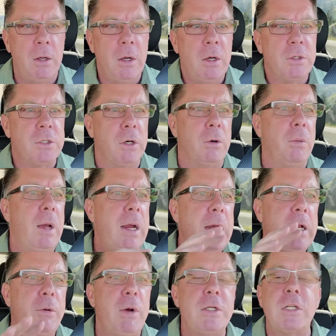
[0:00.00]
So
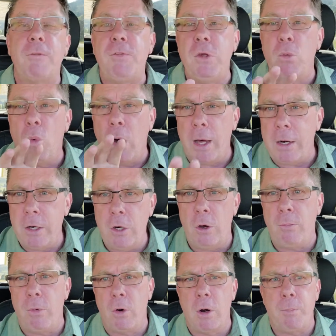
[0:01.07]
anyways, if you want to know
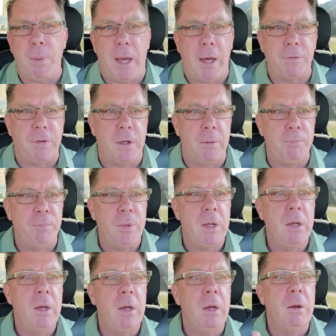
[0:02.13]
more about
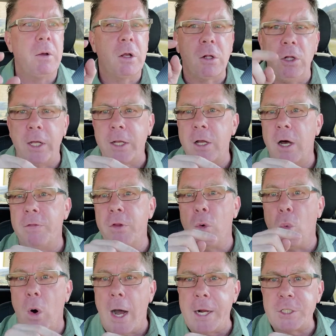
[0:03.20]
them, click on the
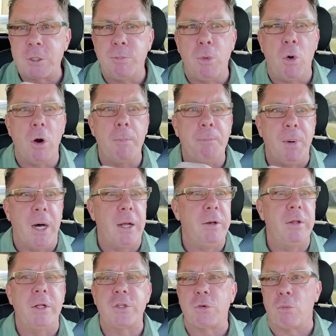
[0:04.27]
watch more button
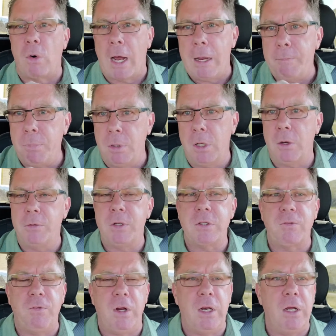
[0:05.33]
that's right below this
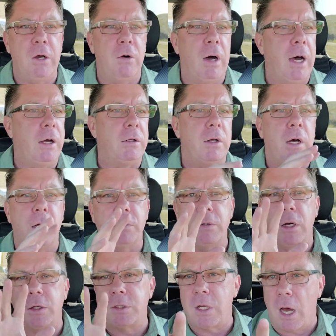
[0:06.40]
video.
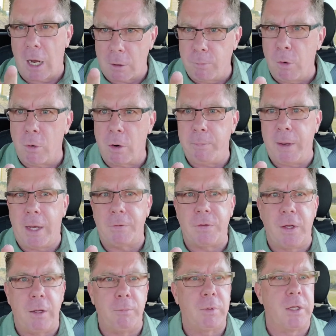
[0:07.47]
I'll talk more about
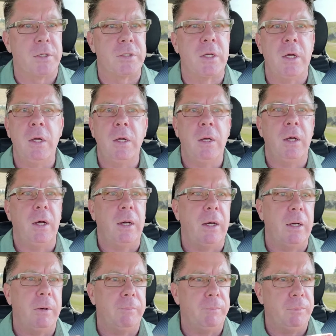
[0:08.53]
them, because
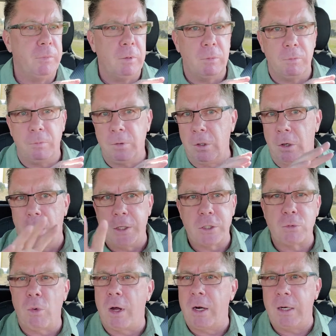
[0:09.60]
you know, I
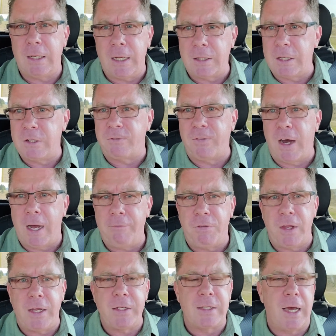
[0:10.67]
just wanted to get these 5
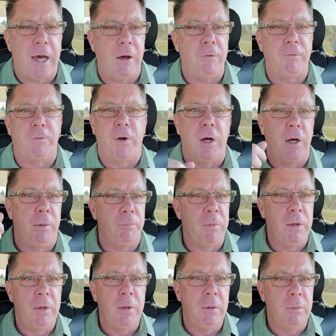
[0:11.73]
things out,
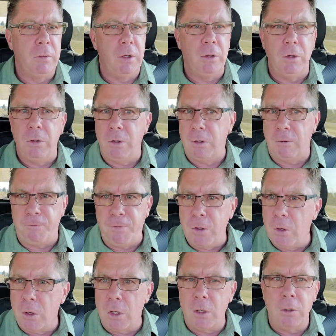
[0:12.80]
from the
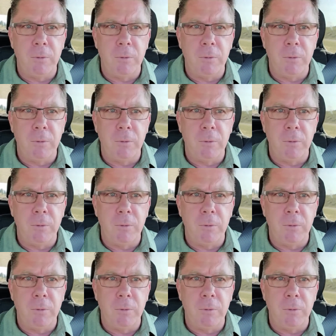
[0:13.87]
fuel